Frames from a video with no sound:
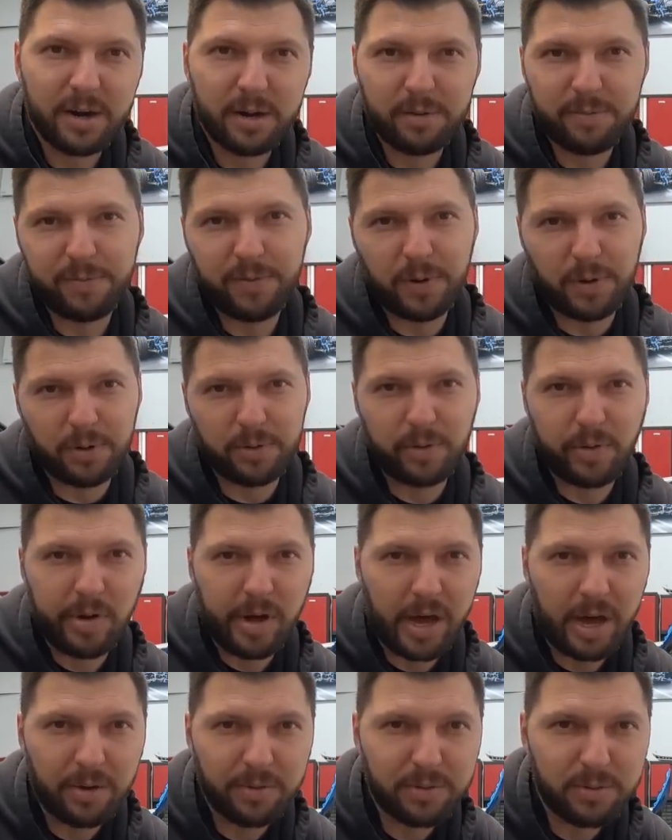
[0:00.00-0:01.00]
If you don't
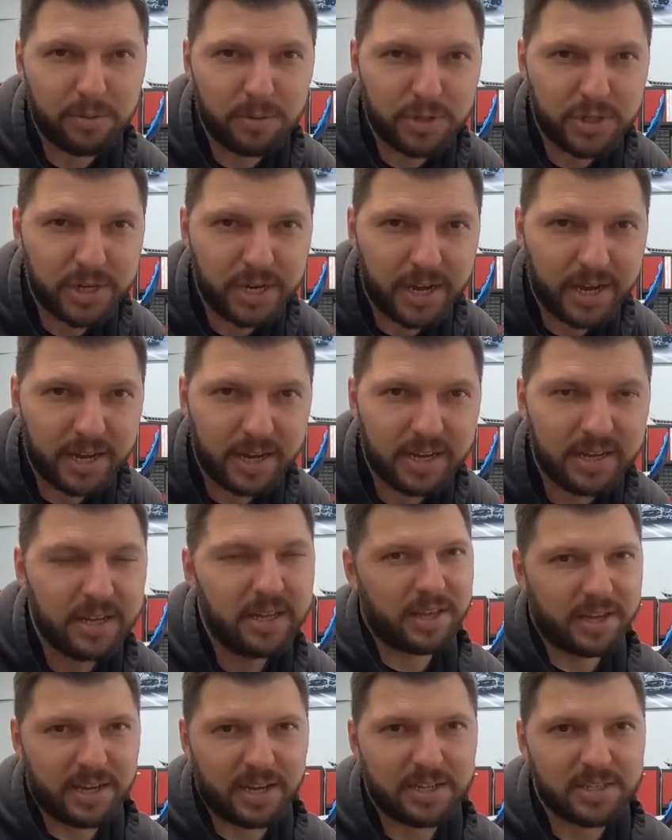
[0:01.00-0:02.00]
know how to check,
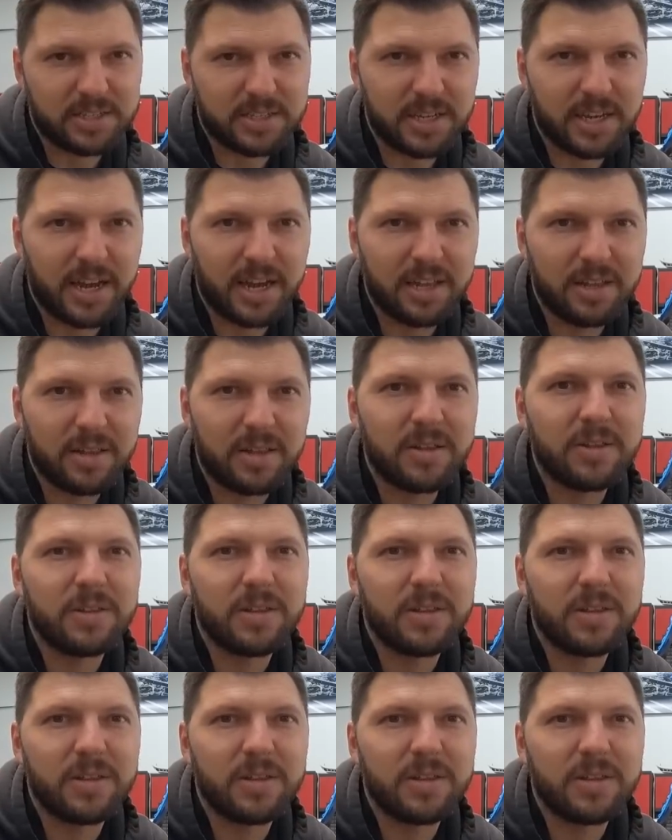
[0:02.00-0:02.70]
like I said,